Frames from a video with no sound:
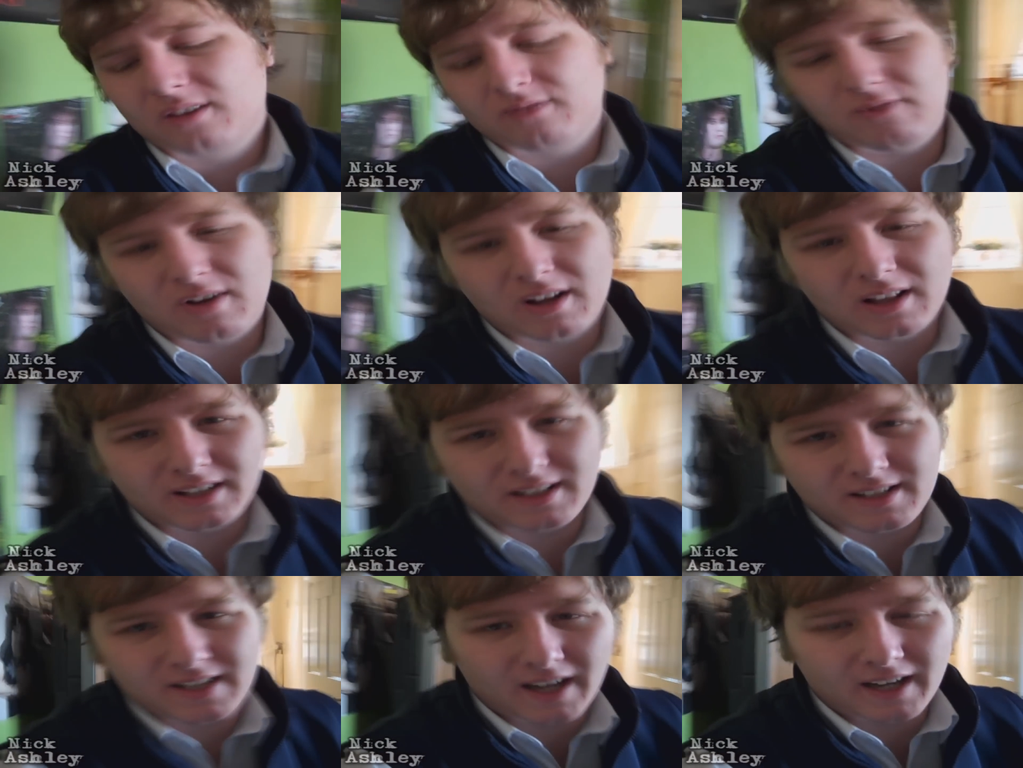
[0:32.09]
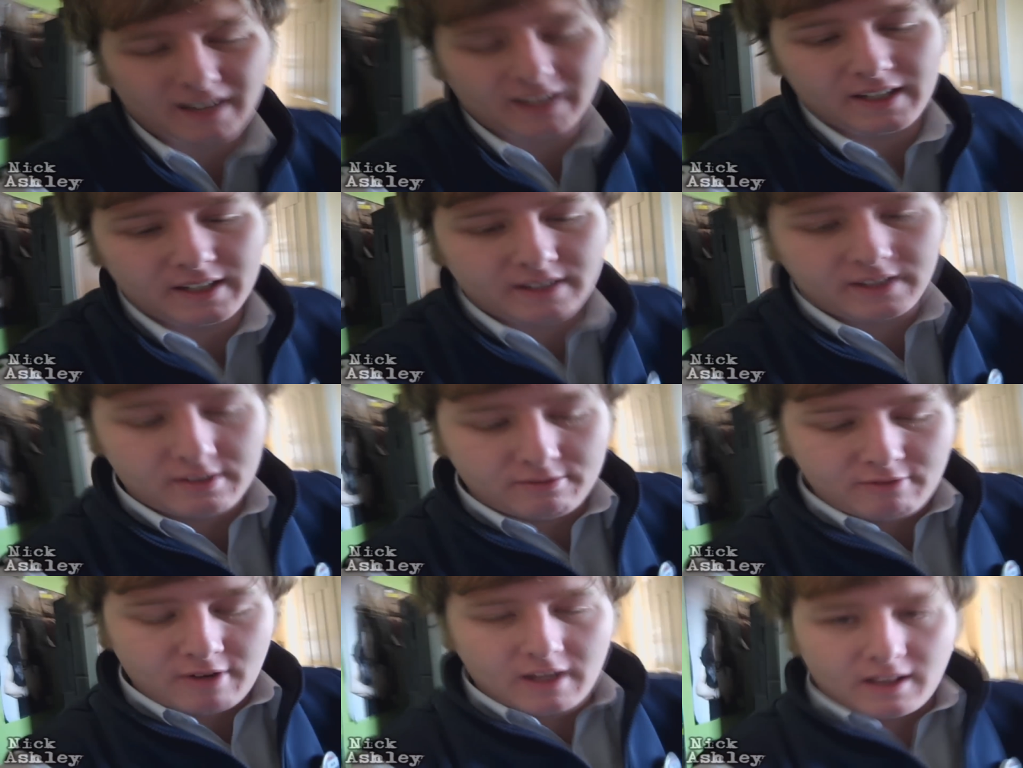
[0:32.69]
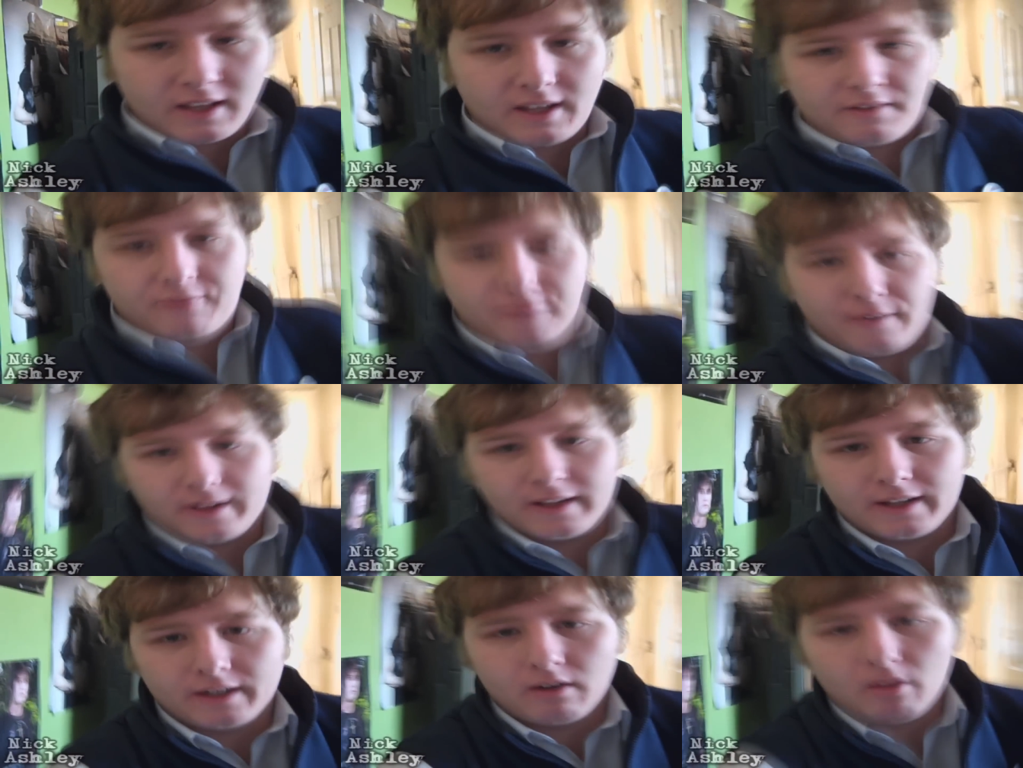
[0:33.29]
Really tired, really
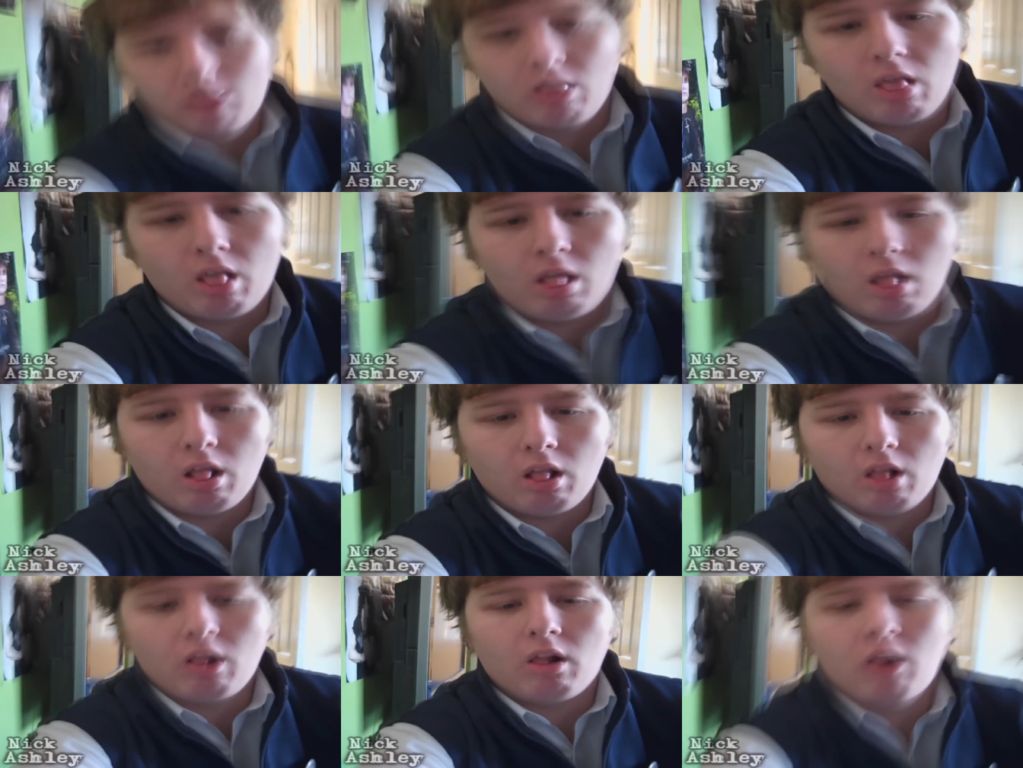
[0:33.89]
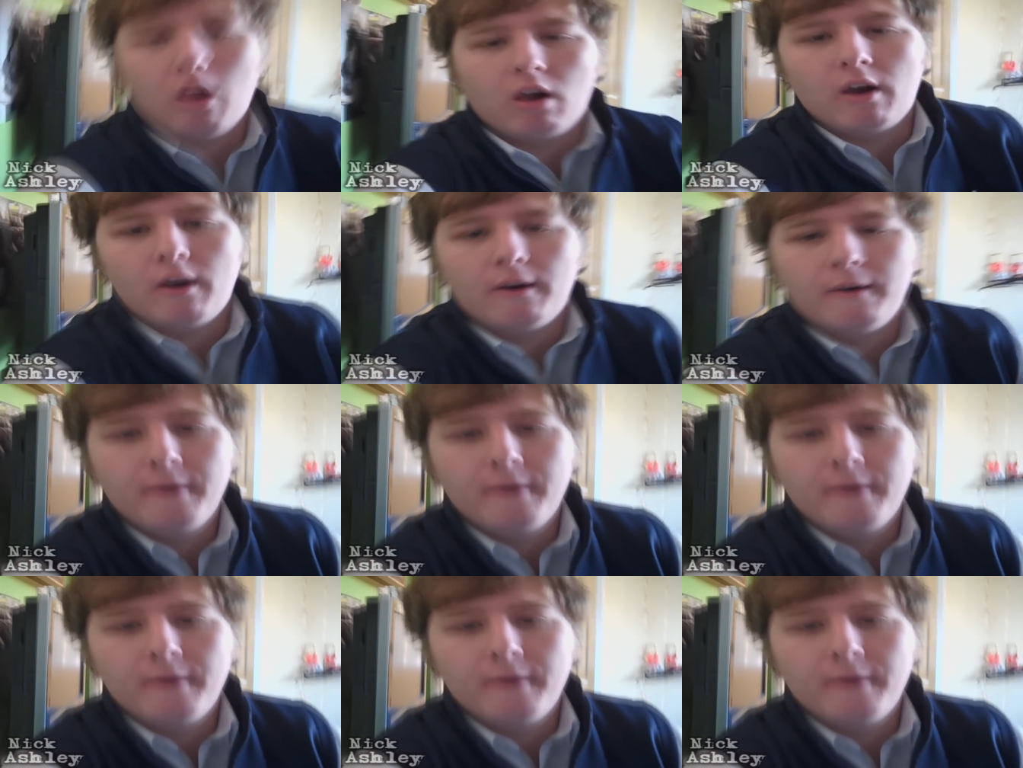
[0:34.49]
feeling ugh.